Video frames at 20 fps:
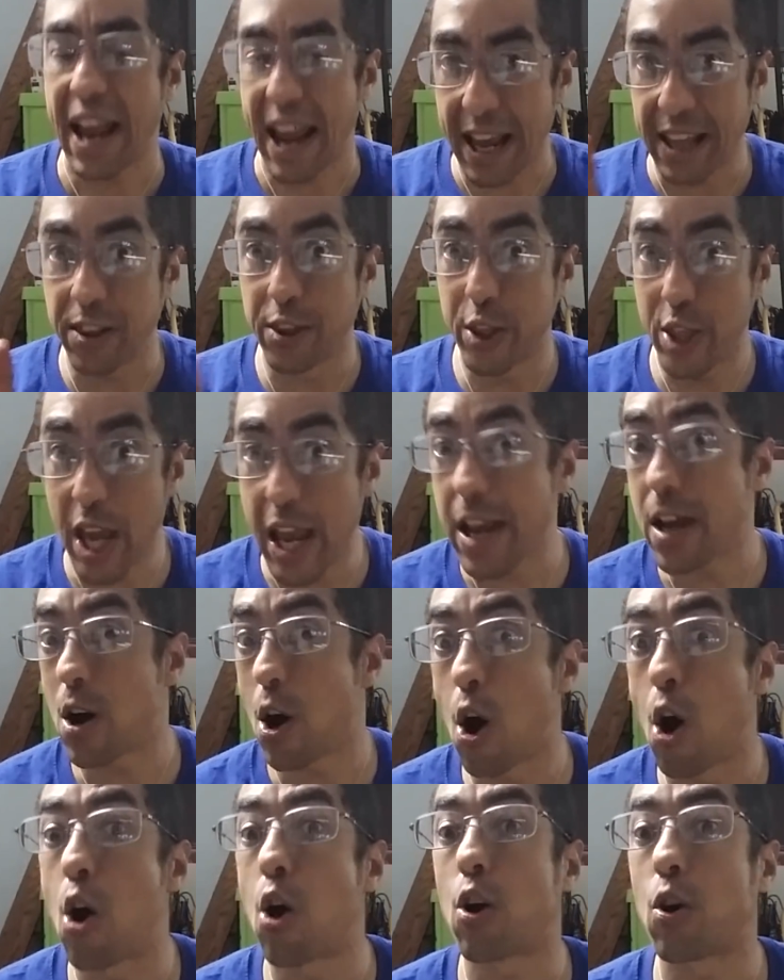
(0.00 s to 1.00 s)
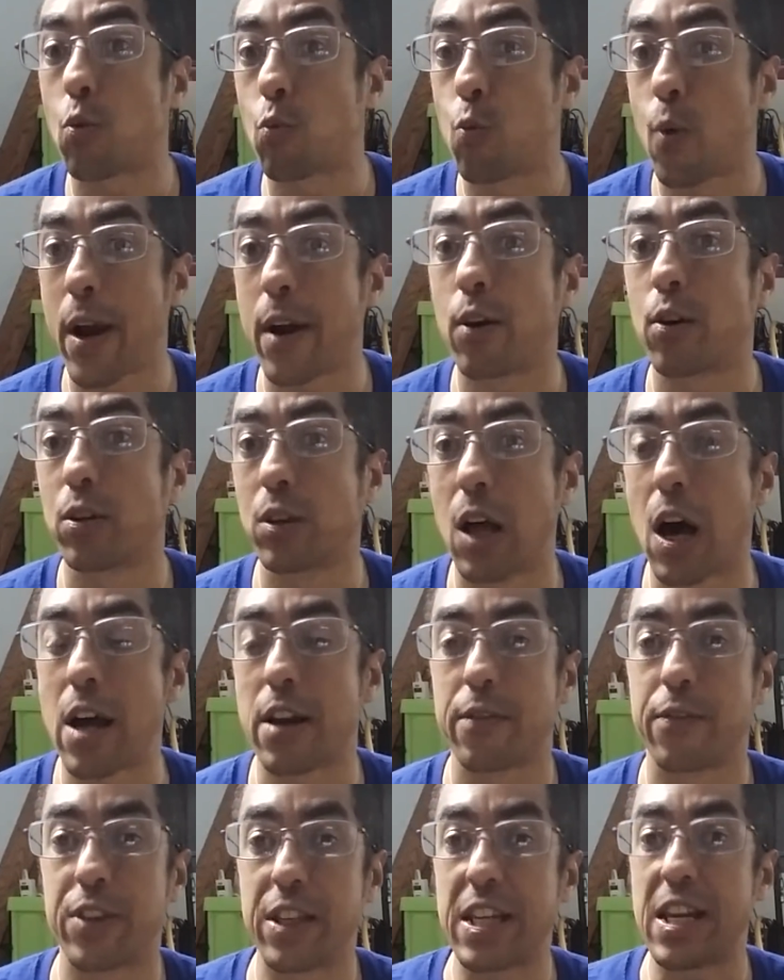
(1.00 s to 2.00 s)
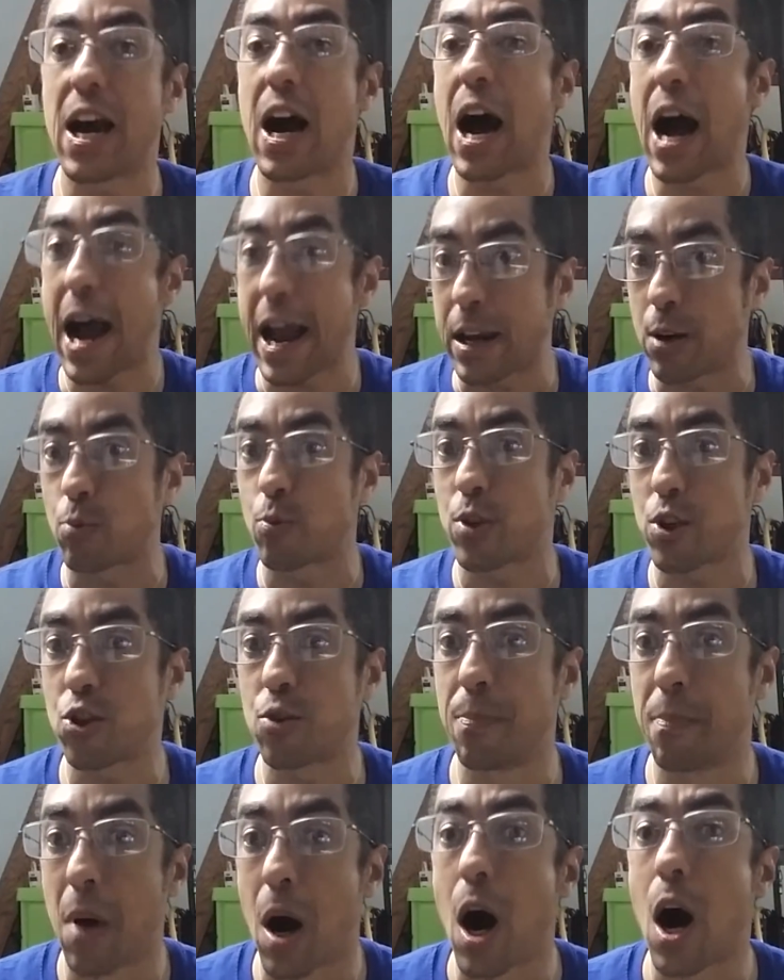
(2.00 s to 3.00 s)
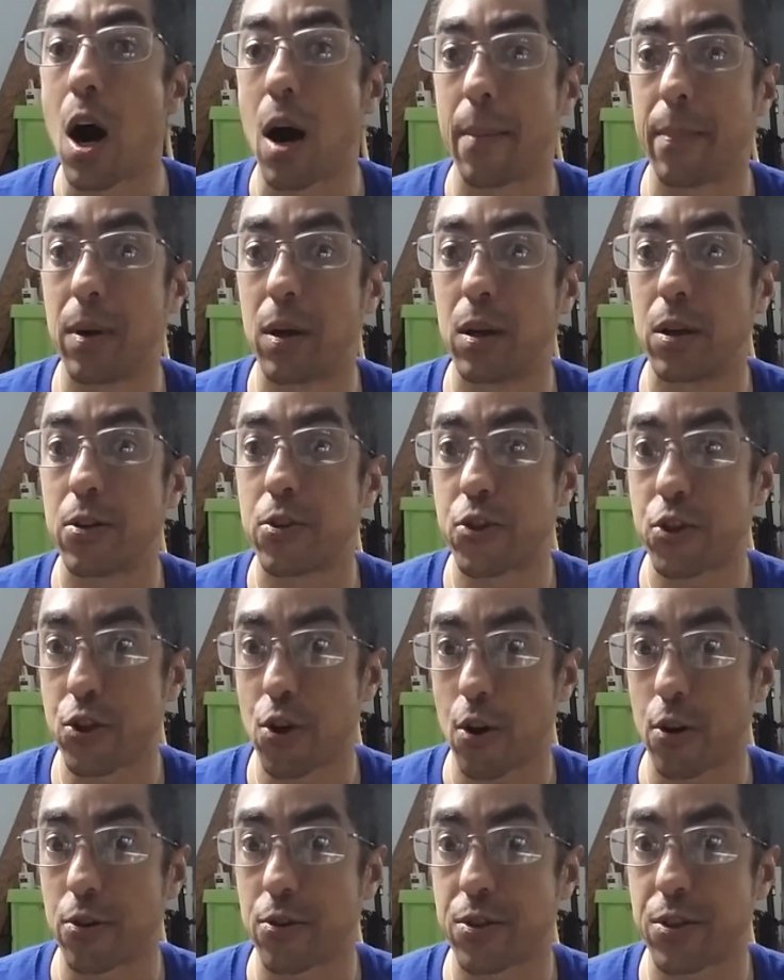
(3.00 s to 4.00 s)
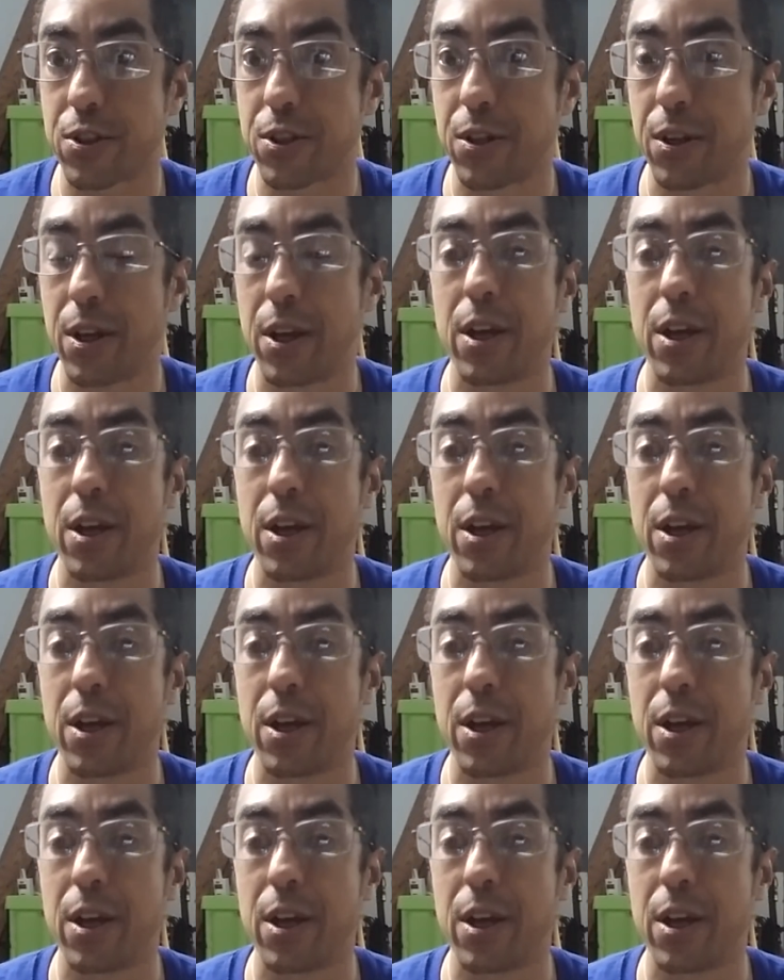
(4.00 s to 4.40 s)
and they are where a lot of the Irish mob starts.